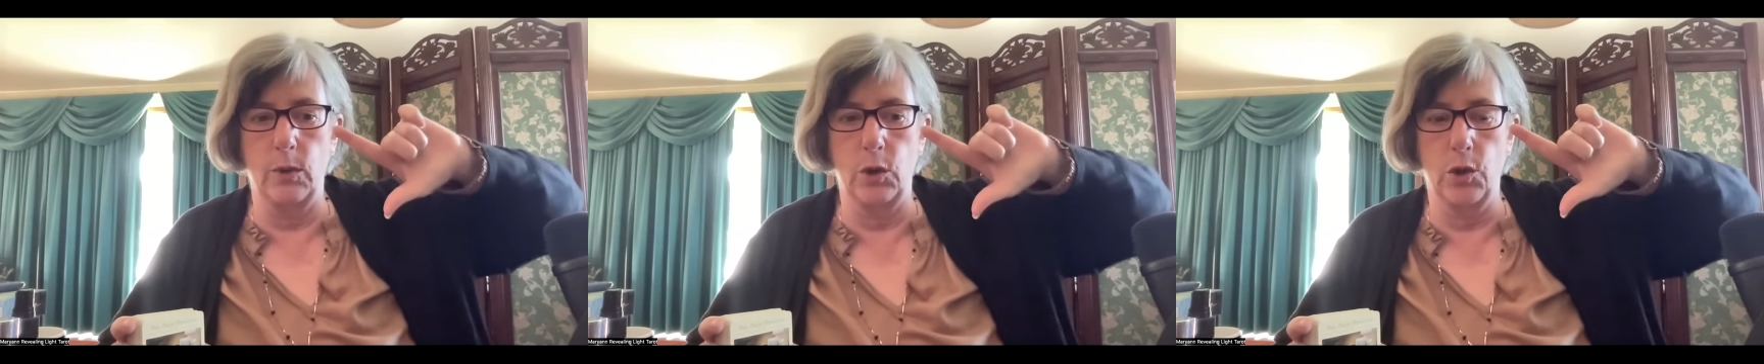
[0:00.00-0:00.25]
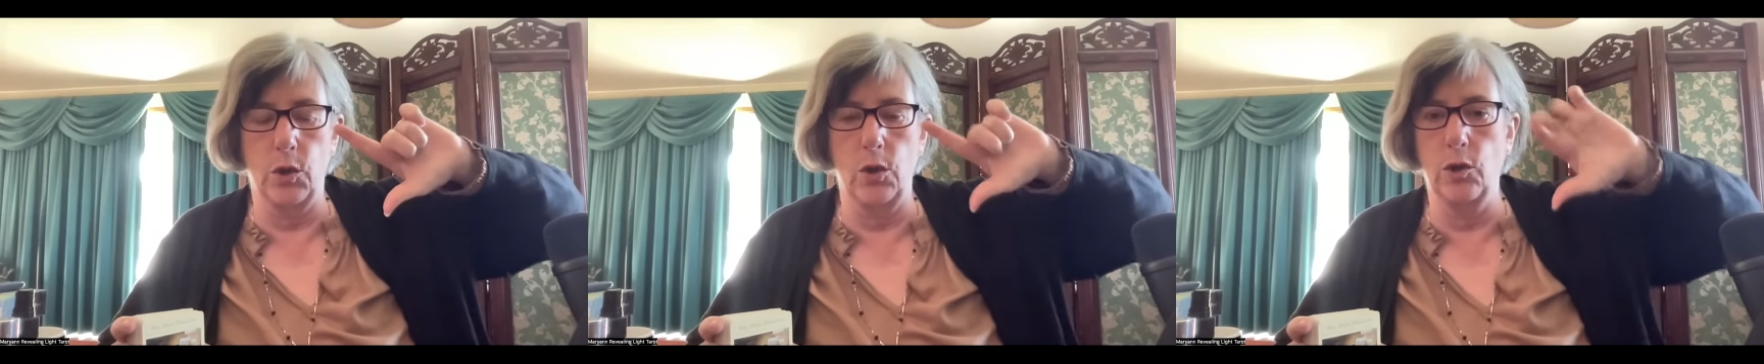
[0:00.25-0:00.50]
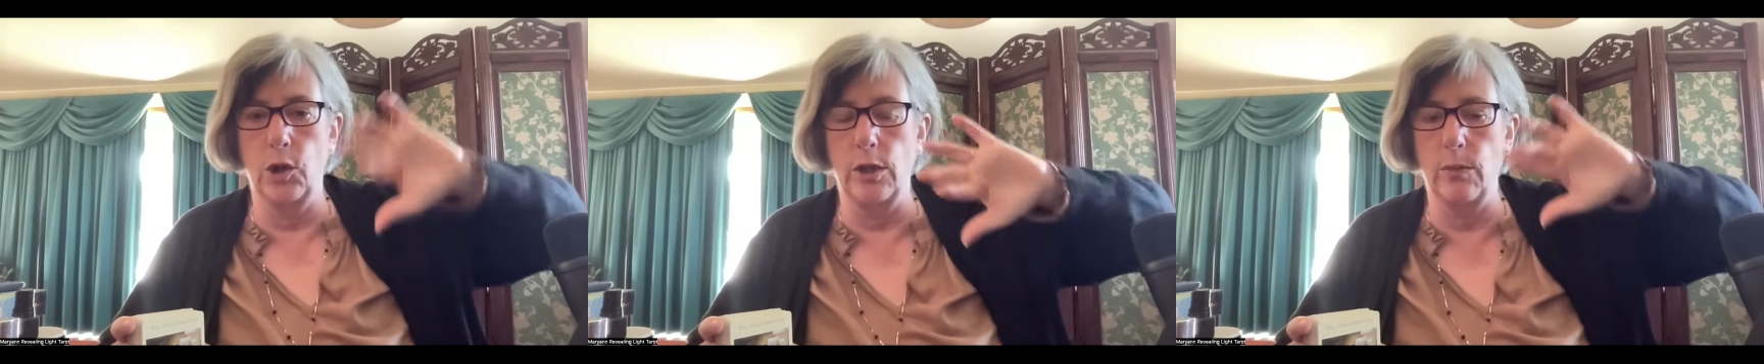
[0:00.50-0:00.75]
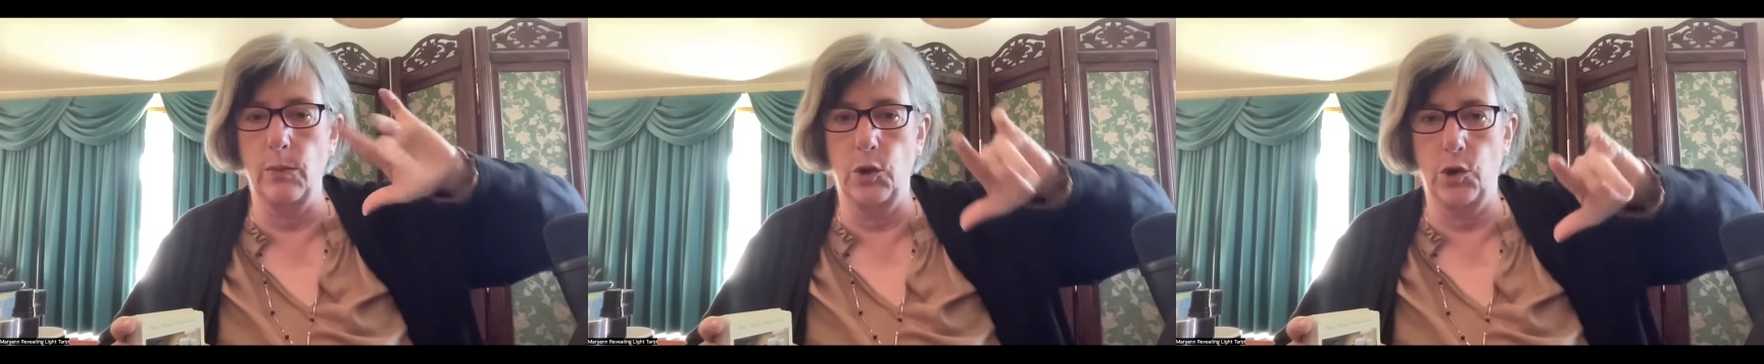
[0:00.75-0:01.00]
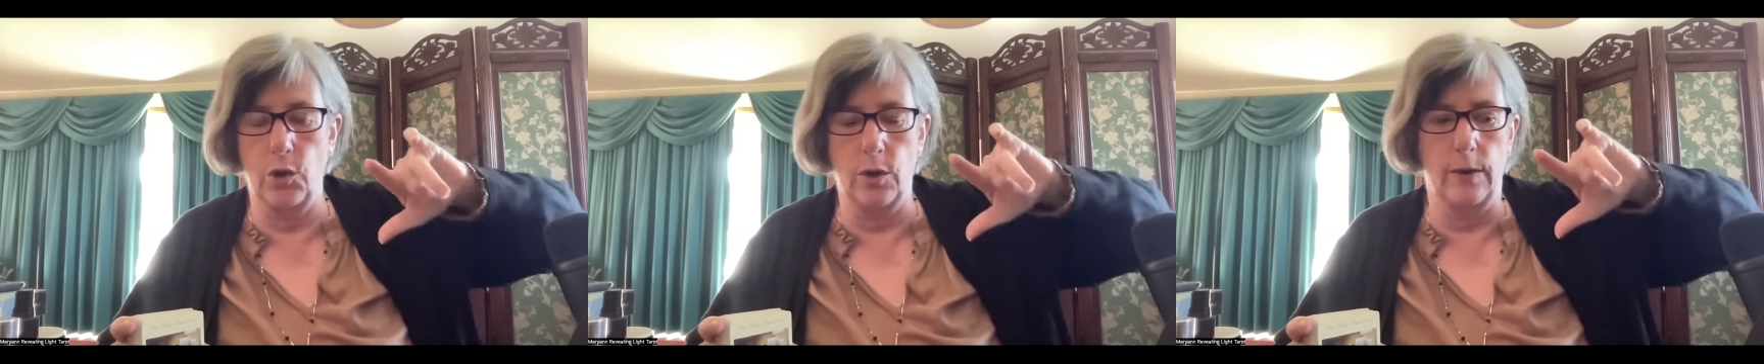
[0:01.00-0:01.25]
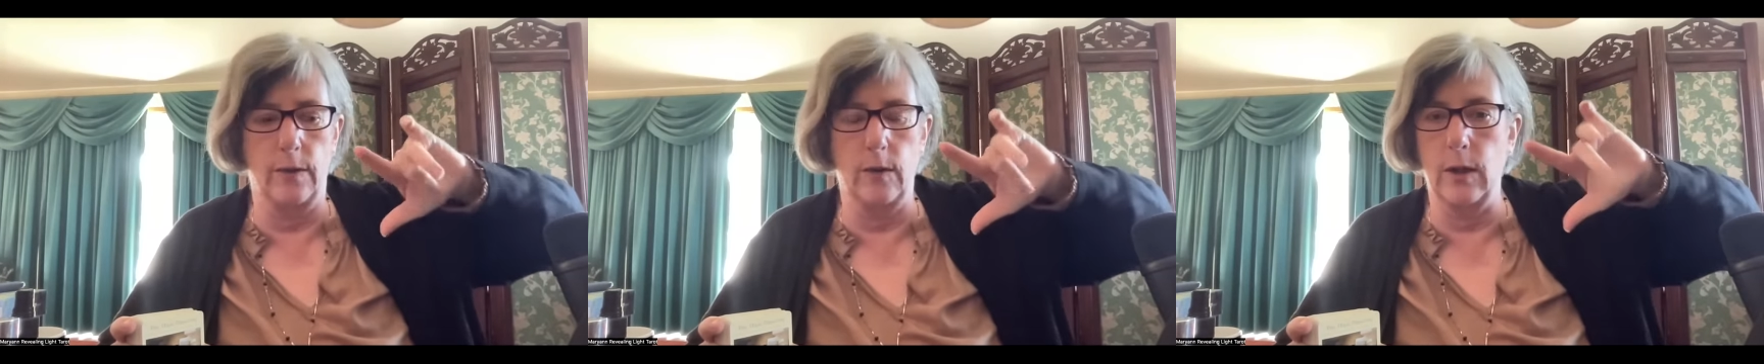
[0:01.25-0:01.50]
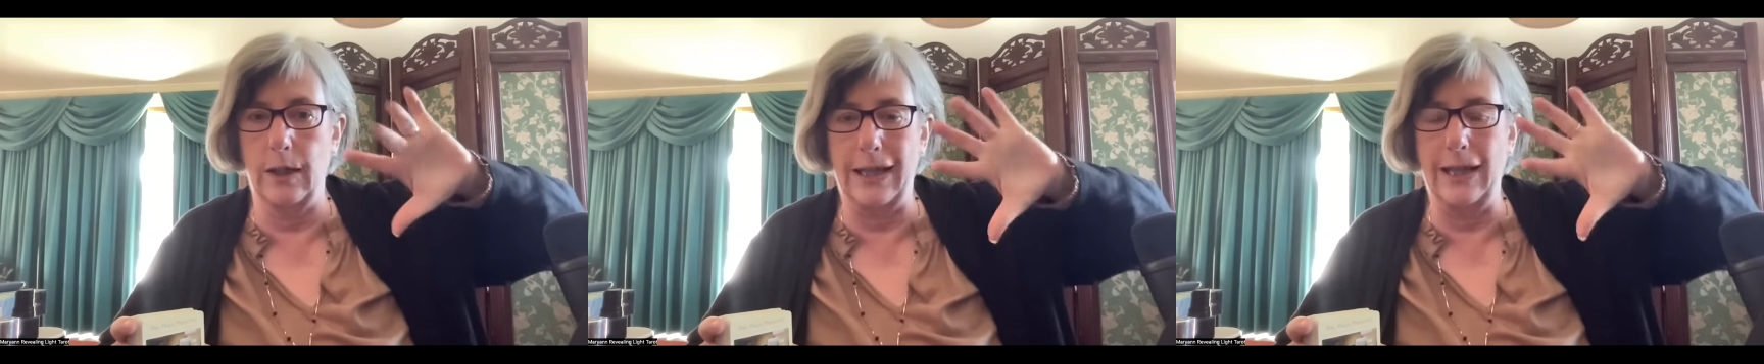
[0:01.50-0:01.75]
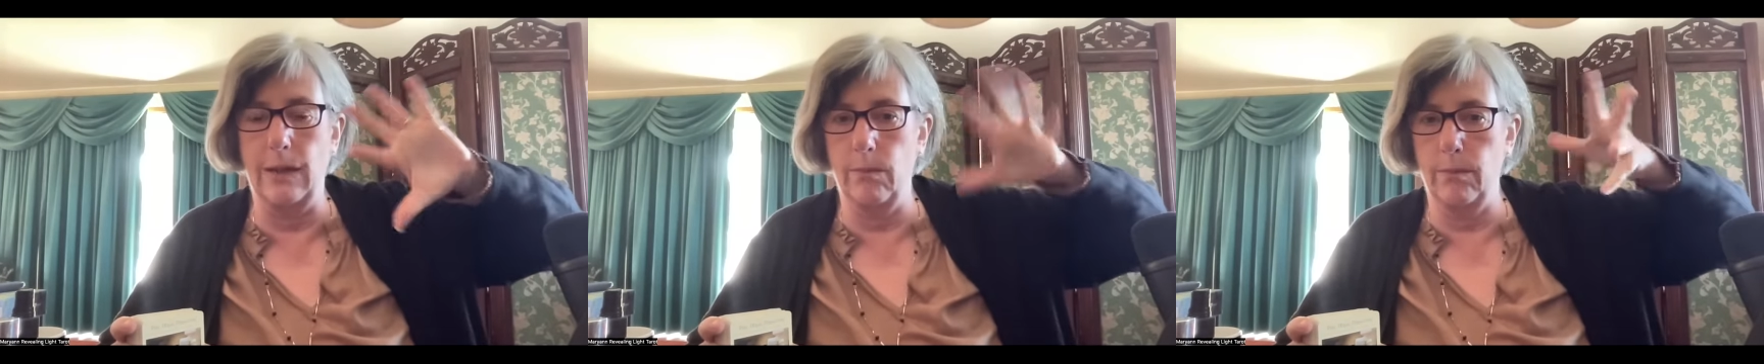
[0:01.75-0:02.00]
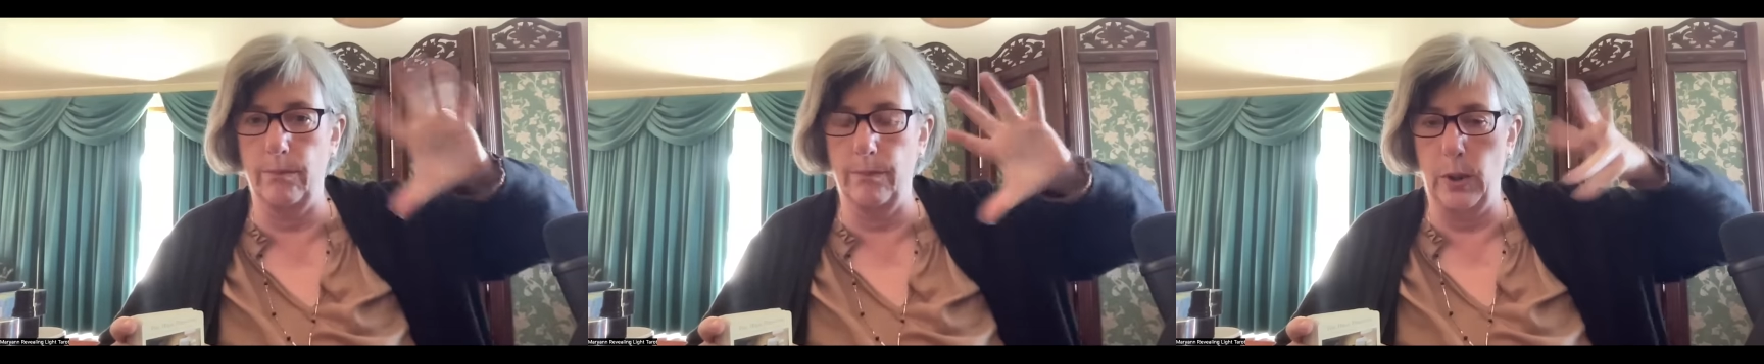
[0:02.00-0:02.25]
Judge Maryann is getting